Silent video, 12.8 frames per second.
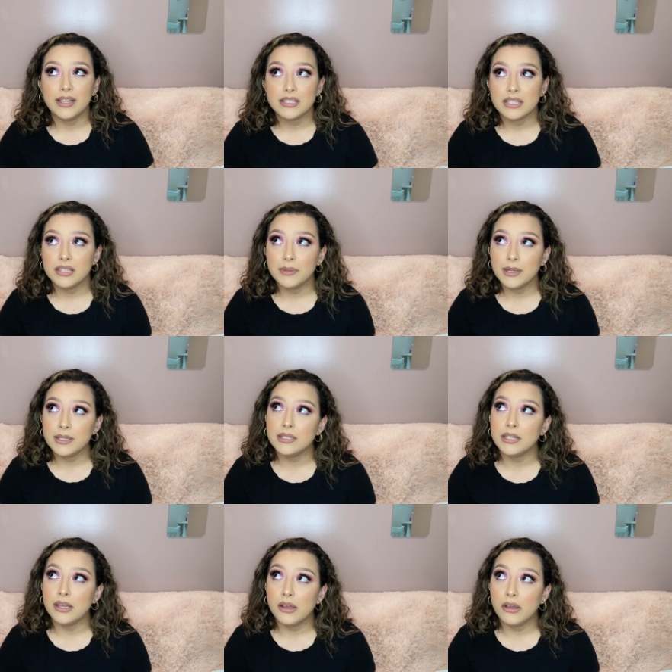see
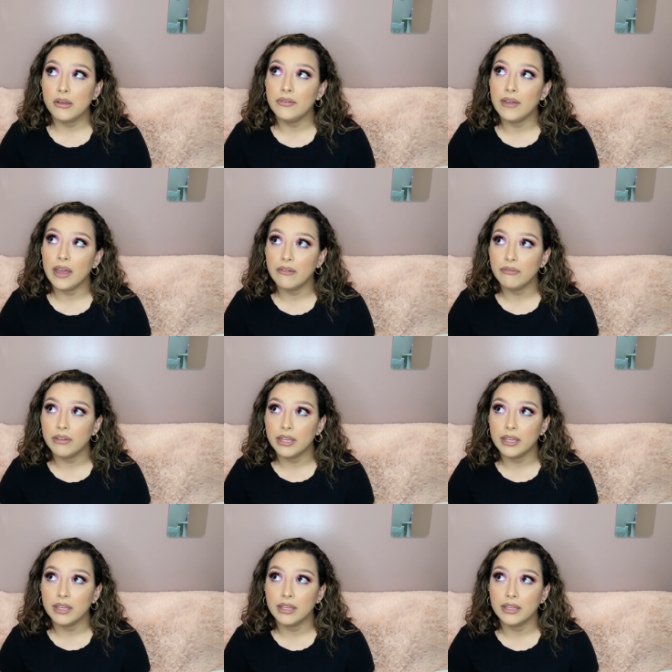myself
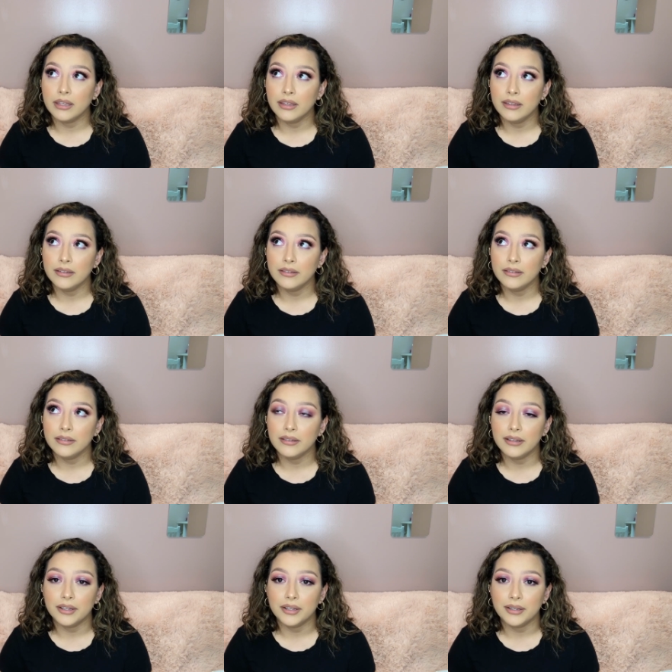having
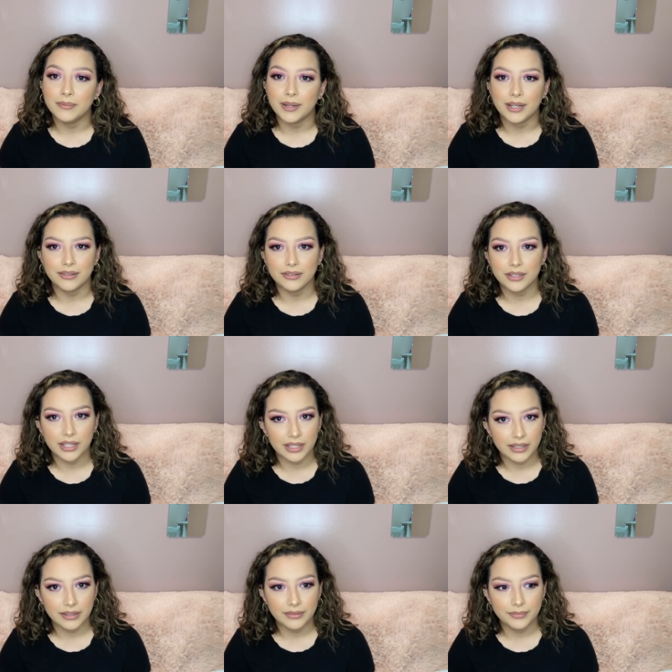um, another
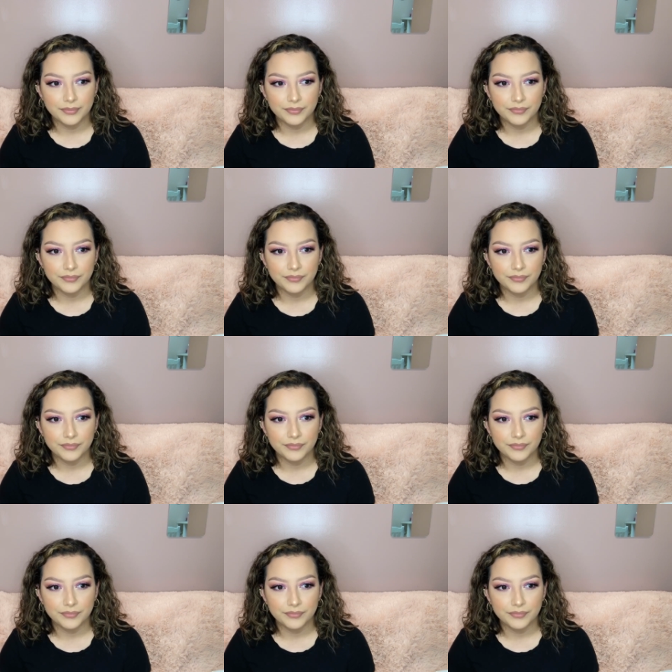kid.